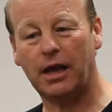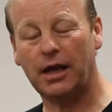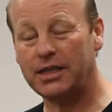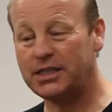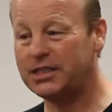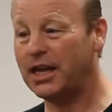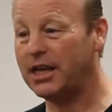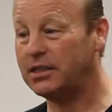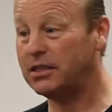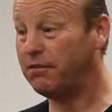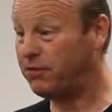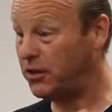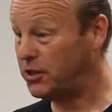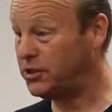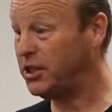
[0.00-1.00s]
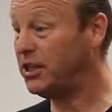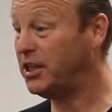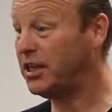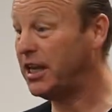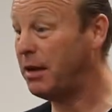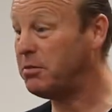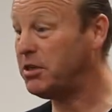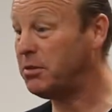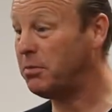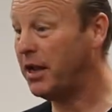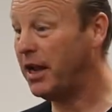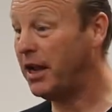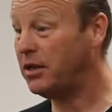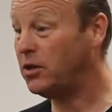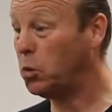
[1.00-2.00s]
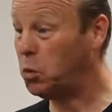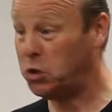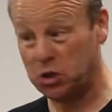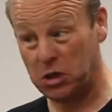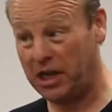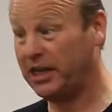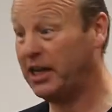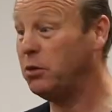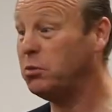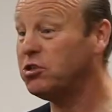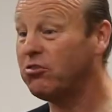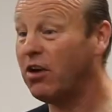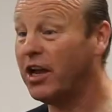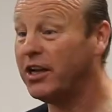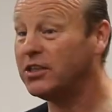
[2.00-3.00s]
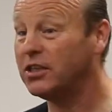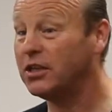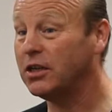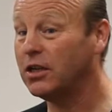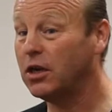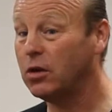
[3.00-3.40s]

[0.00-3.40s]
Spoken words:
and I said the first thing that came into my head, which luckily was right,